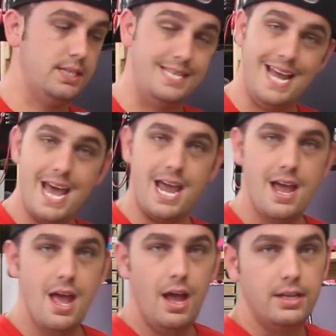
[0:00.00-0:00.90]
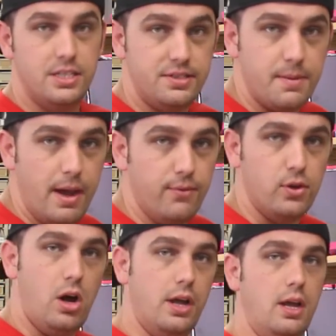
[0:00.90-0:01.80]
Today, just to make
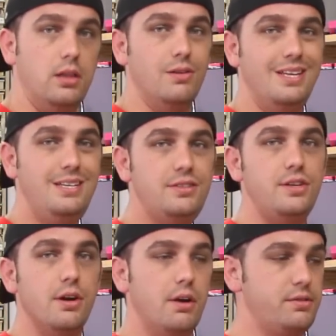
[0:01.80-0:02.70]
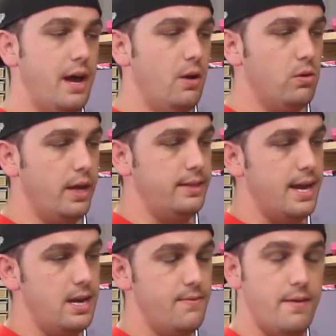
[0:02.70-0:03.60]
vlogging a little easier, because I don't like
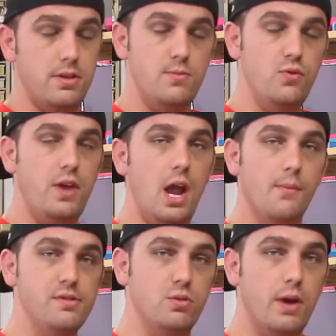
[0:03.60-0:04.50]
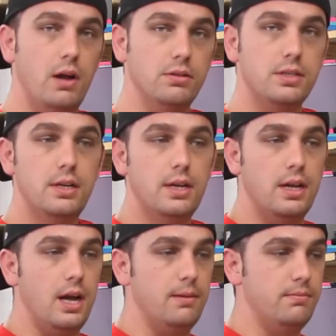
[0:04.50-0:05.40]
the idea of having to move cameras around
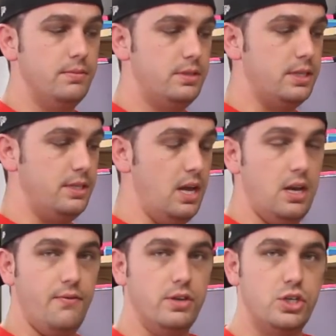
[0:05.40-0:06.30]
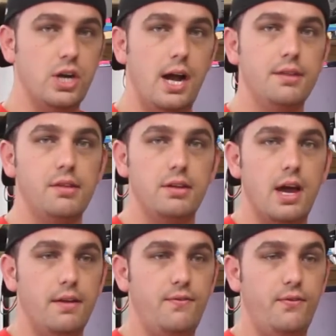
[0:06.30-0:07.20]
to get different shots.
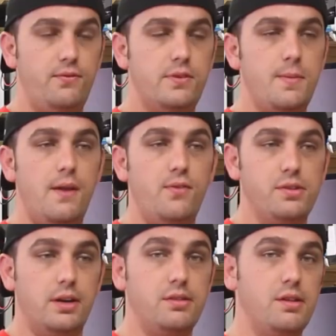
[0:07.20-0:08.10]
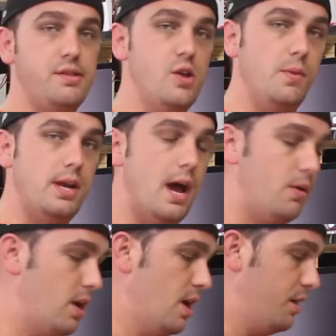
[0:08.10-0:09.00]
It kind of, to me, it feels like it's going to slow me down.